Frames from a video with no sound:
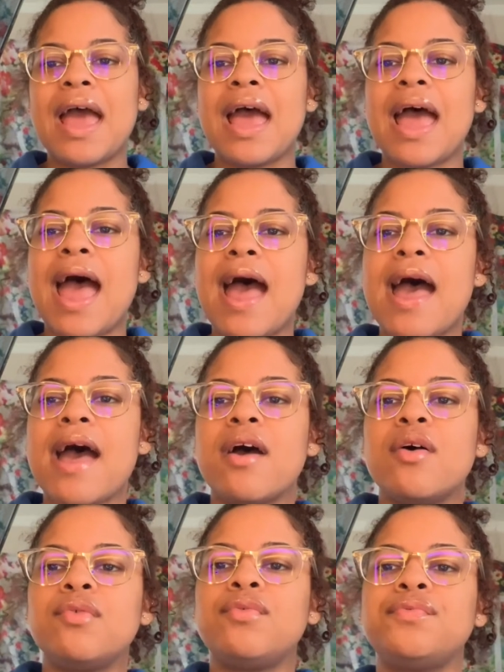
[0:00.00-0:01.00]

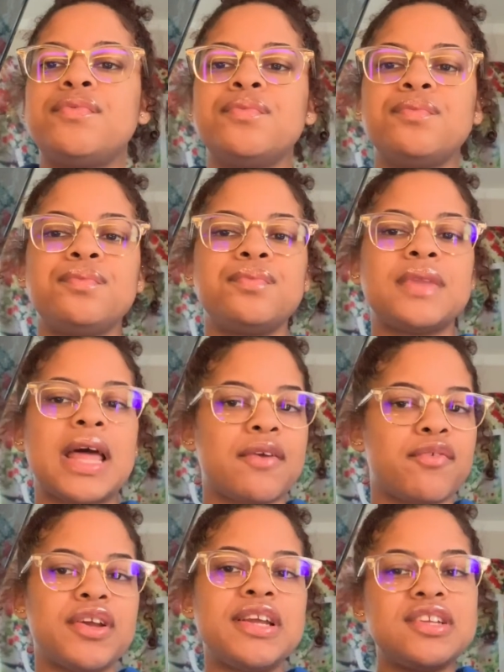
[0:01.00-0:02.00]
have like
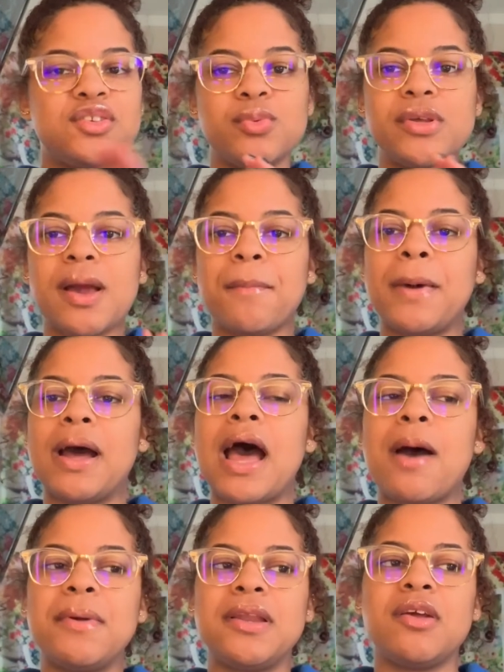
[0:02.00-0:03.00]
for each week
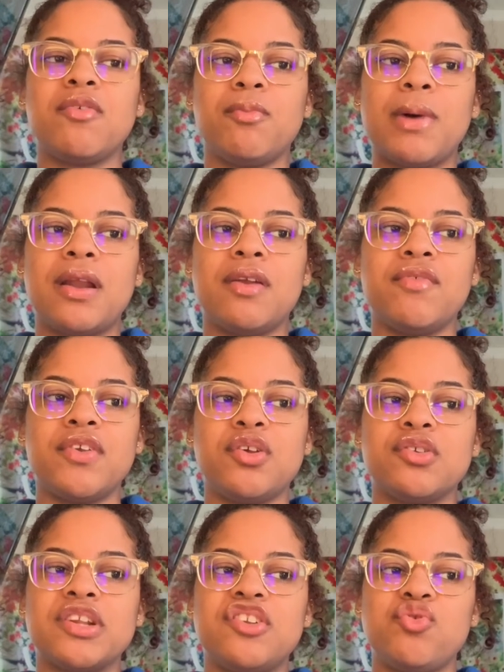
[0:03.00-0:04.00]
how many amount of
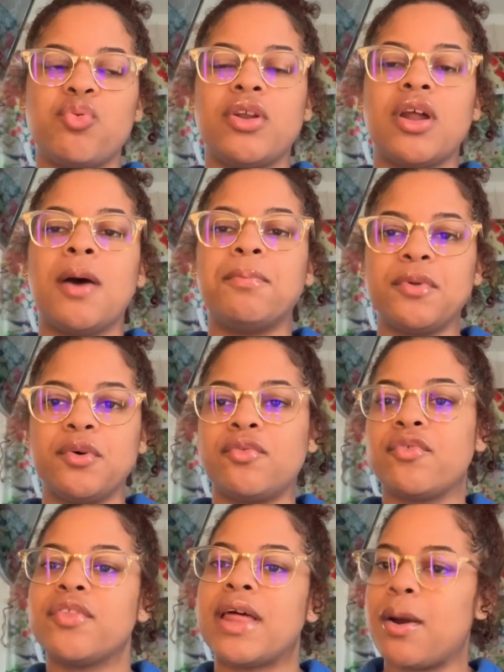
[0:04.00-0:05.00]
videos that you want to upload
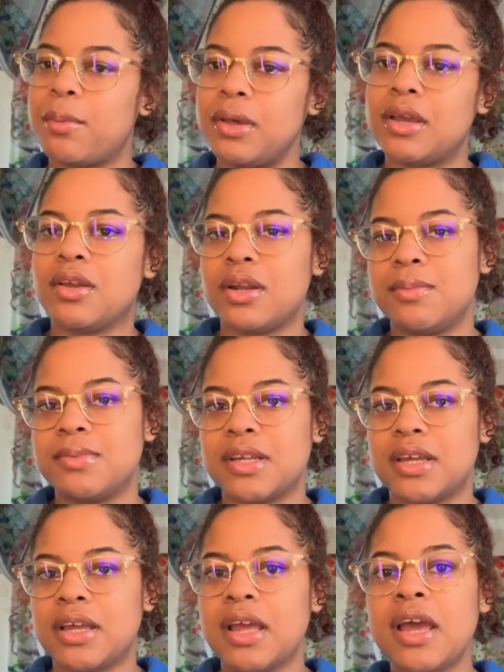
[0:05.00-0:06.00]
for that week, you know what I'm
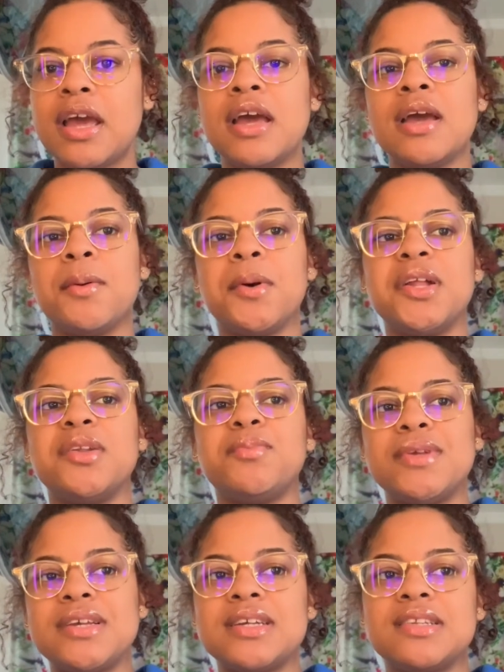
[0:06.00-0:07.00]
saying? But
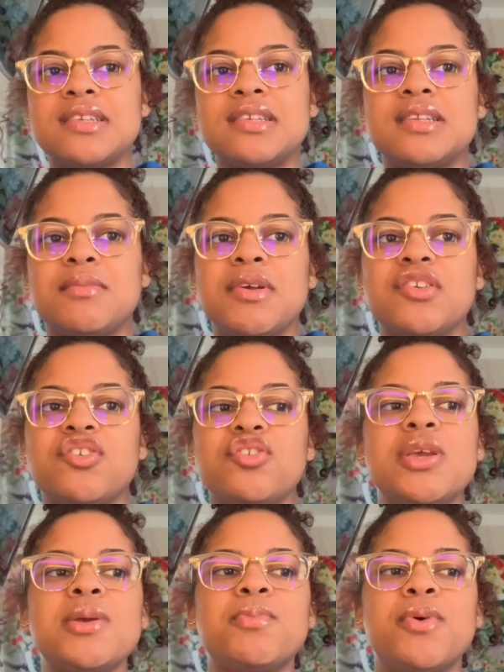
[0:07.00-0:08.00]
be consistent. Make sure you
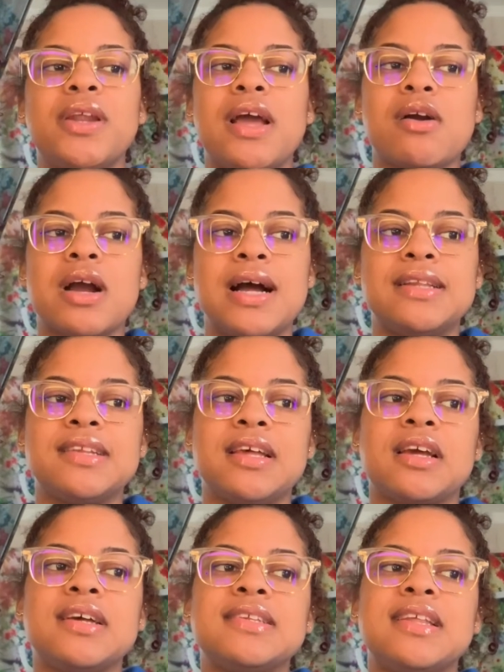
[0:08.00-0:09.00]
keep putting out
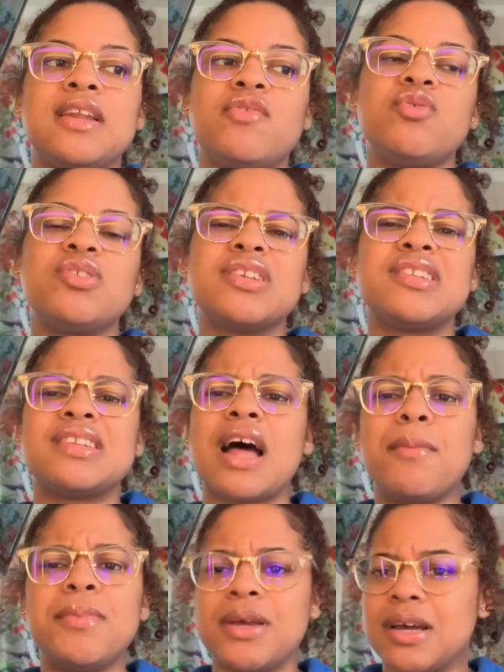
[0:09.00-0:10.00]
content, because then if you just
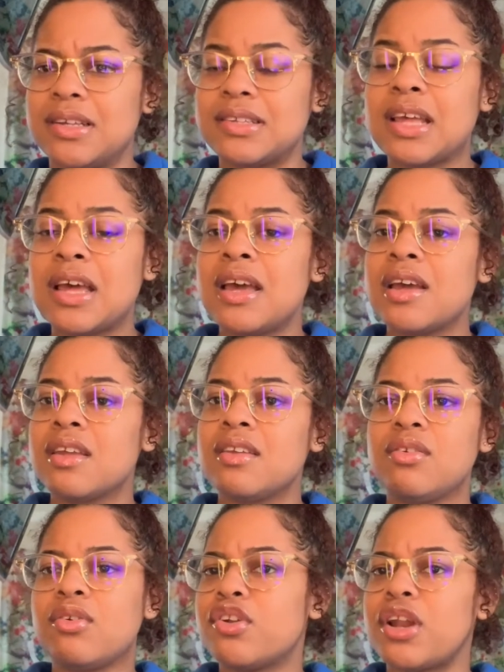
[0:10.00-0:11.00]
stop because
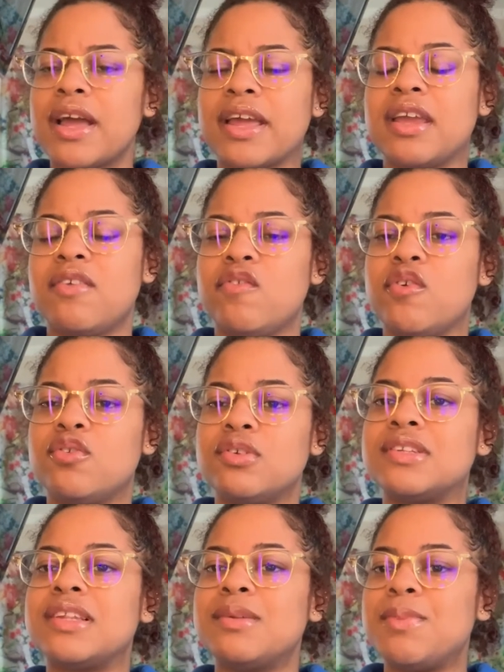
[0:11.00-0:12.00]
you're not getting
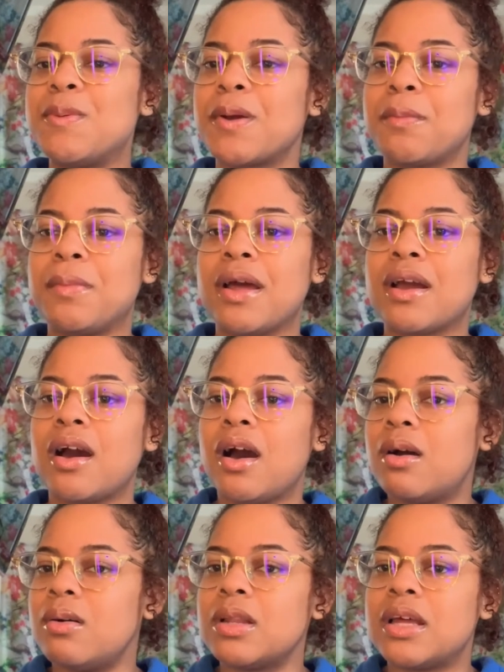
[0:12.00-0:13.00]
viewers, then people are gonna be like,
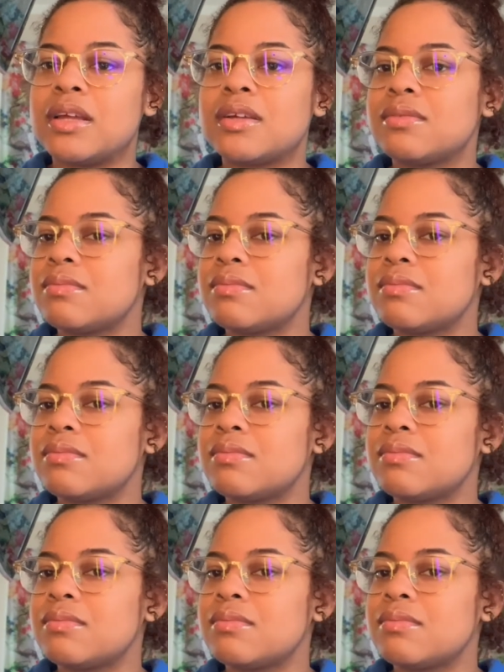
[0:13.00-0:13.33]
oh, like,